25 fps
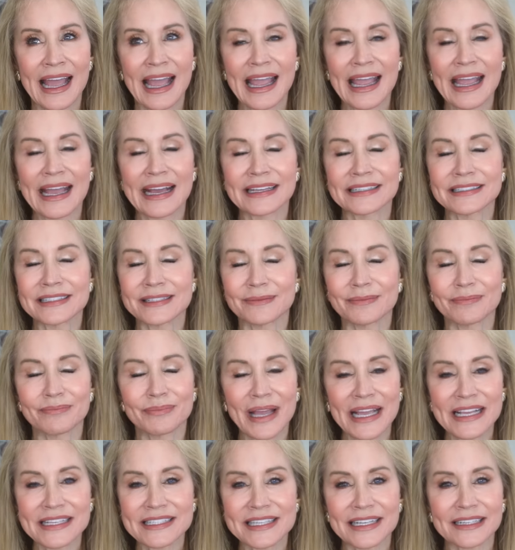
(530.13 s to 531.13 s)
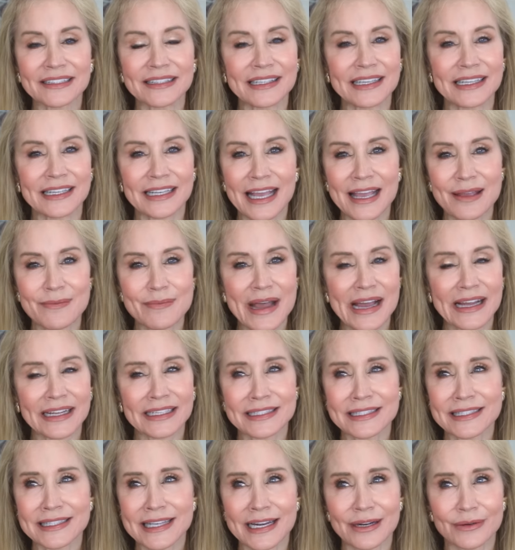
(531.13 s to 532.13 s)
And basically it came
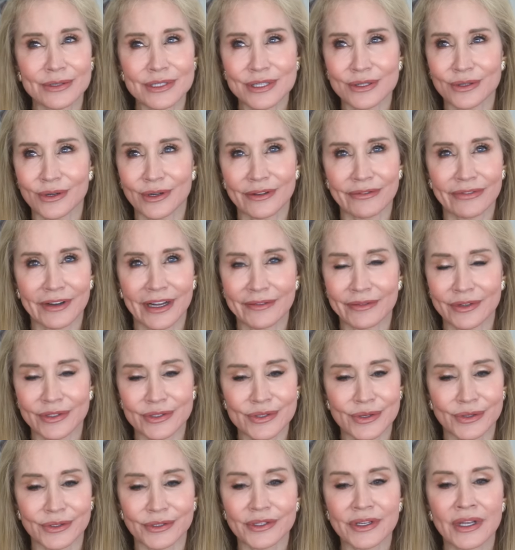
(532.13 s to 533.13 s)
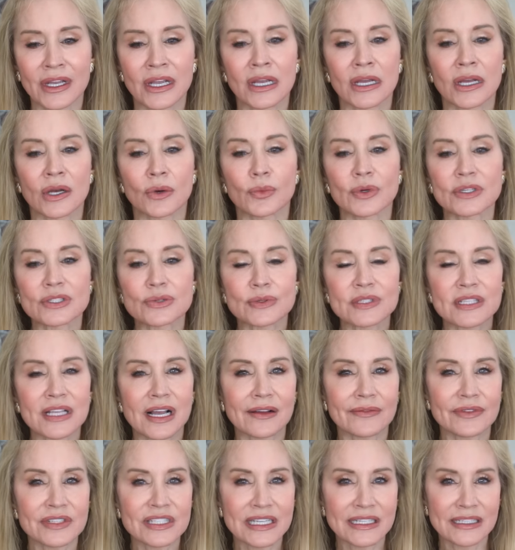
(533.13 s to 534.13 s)
back and said I was 35 years old, which was
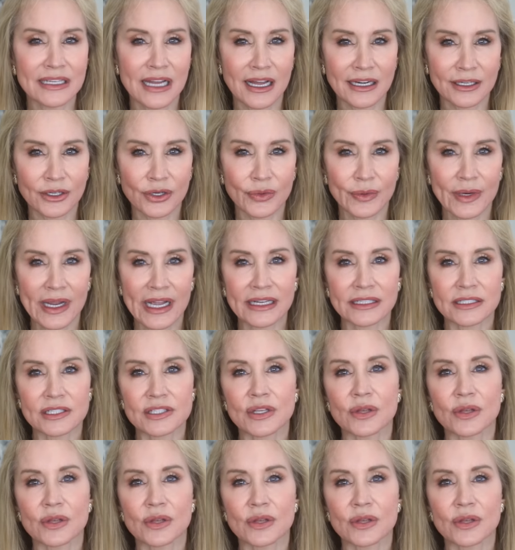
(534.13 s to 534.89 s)
obviously not correct.